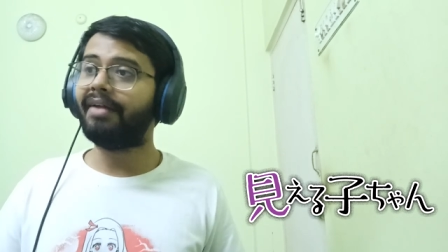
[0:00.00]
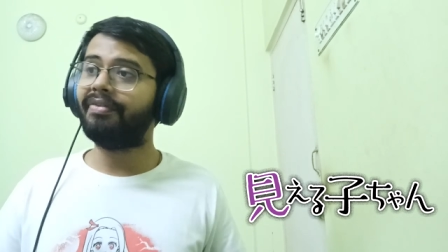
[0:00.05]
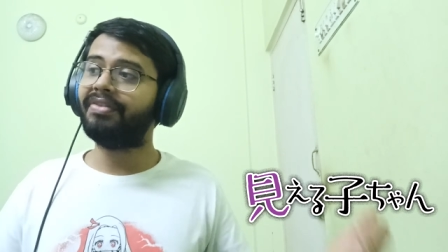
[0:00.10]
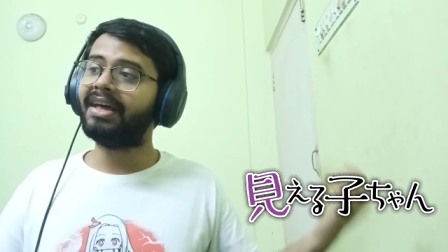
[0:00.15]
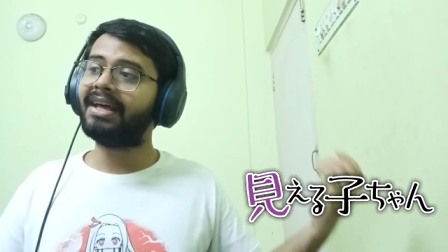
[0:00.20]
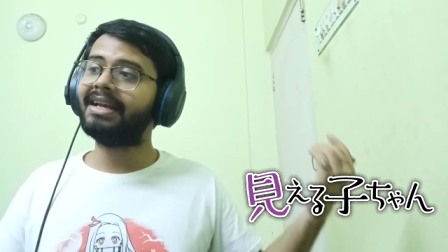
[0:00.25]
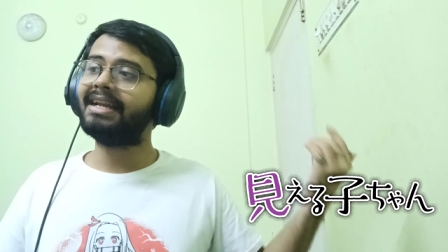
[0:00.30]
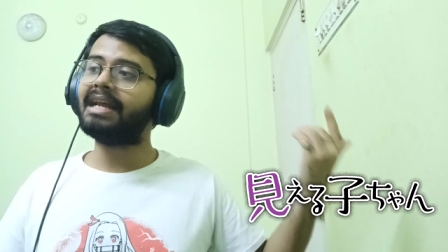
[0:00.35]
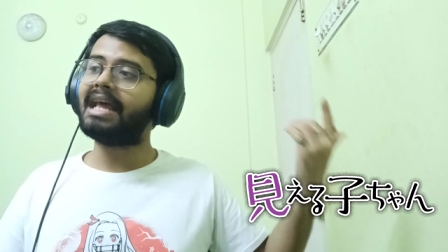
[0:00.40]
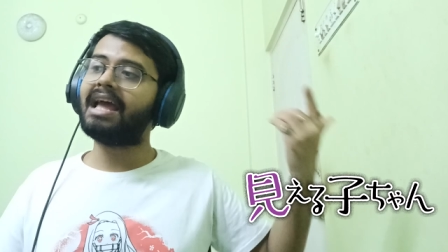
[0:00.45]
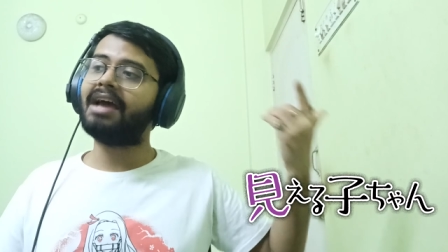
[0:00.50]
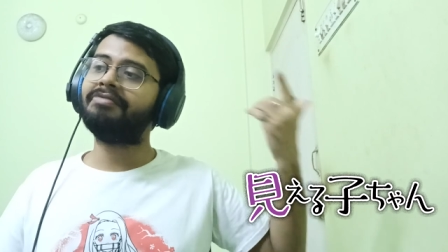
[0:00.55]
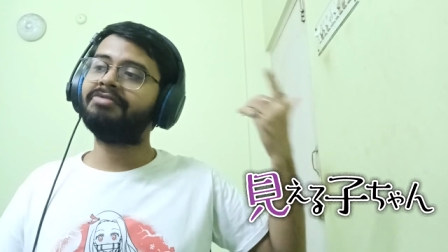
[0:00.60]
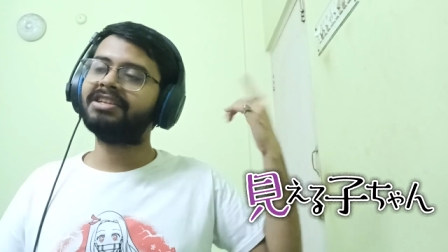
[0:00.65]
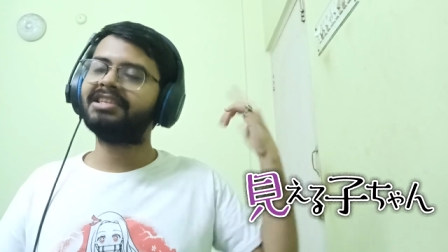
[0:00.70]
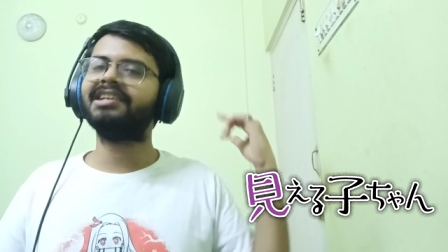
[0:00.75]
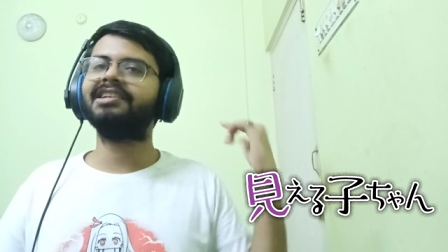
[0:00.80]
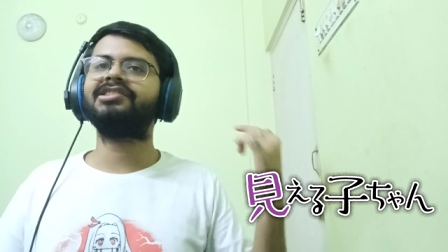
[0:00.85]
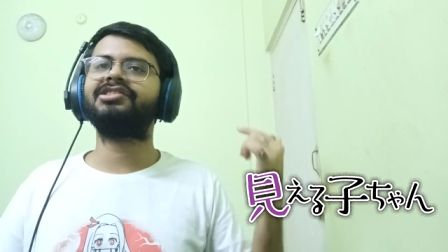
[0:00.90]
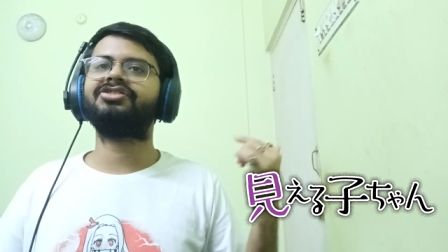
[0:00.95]
And then
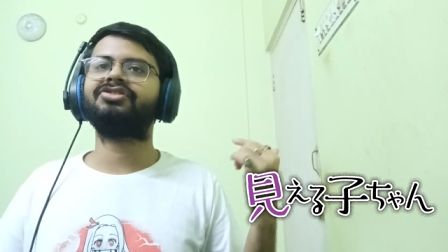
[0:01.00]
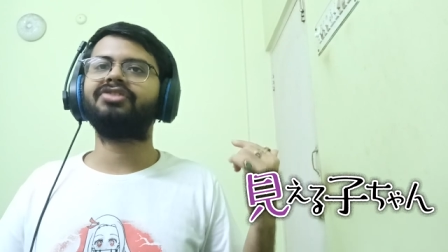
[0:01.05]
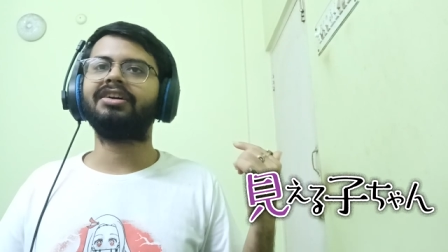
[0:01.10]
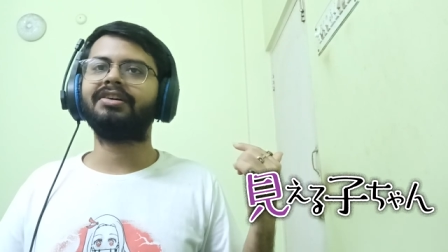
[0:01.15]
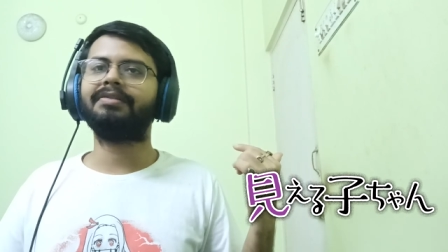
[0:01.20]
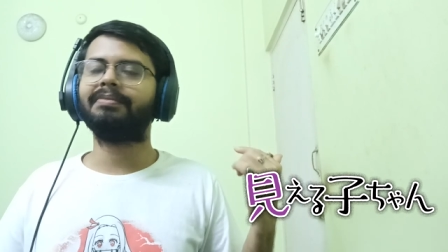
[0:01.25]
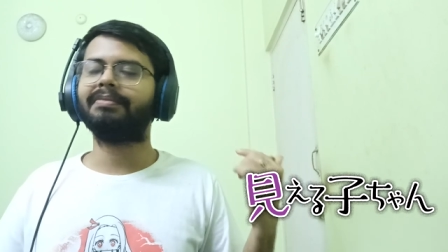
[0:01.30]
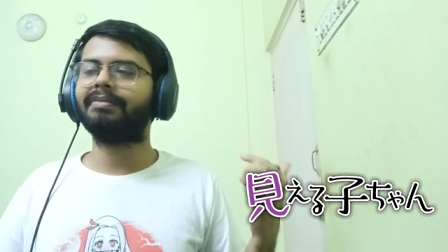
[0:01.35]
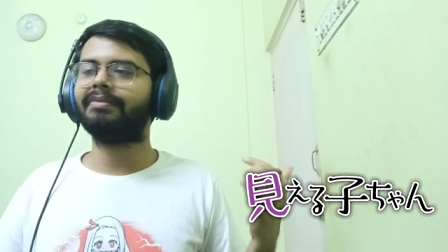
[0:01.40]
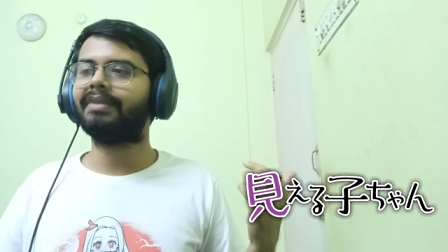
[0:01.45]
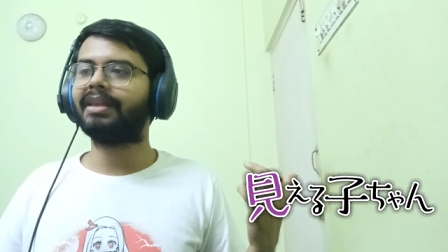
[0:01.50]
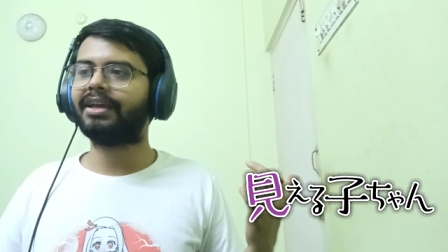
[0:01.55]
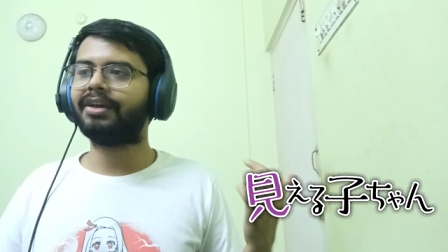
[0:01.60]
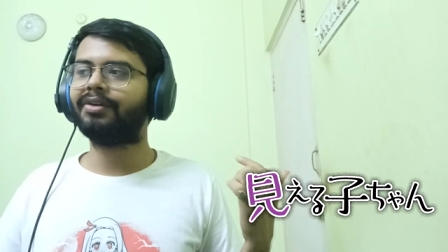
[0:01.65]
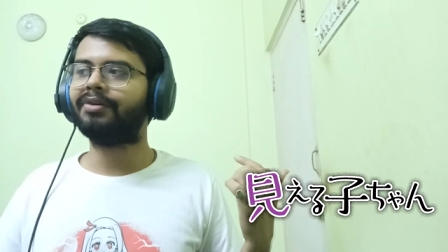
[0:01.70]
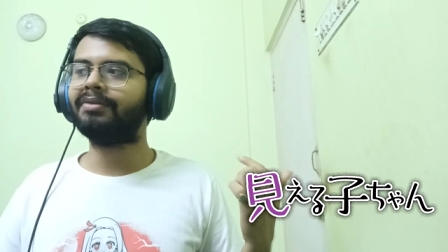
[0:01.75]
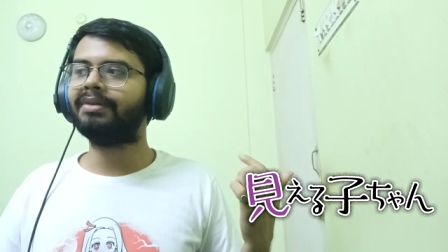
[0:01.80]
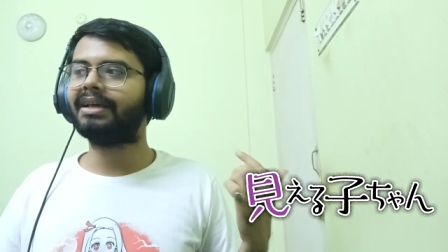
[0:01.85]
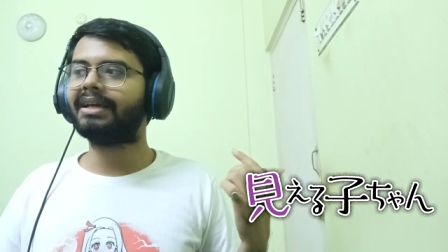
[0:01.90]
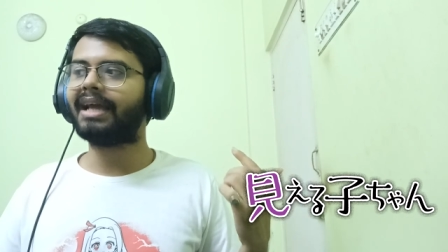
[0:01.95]
everything struck, like,
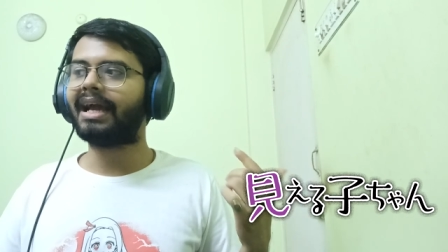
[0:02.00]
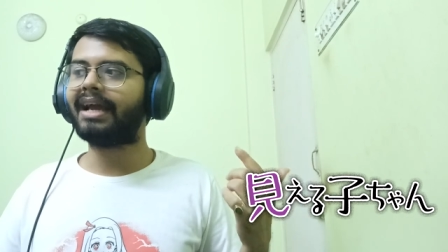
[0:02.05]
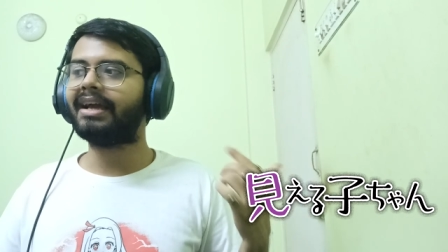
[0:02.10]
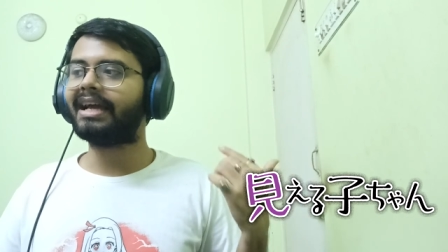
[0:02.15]
you know, like,